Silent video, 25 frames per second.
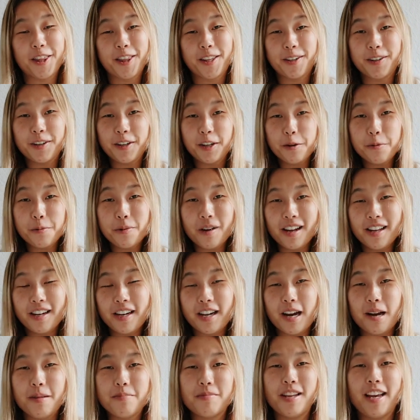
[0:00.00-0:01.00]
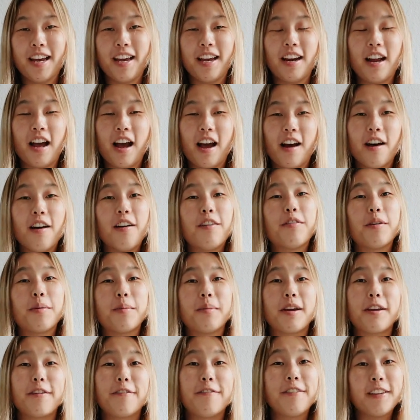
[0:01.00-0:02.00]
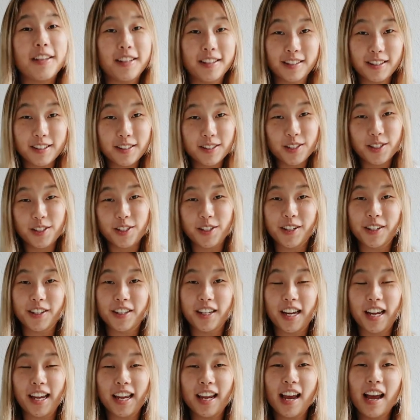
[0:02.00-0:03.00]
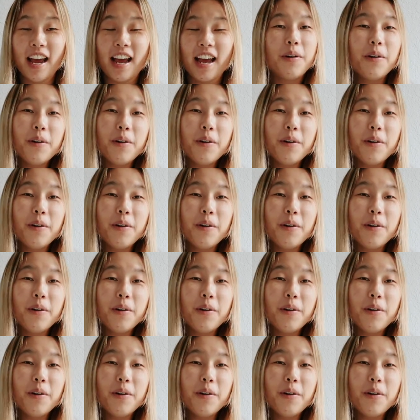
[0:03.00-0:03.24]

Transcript: 31 update of my fitness journey.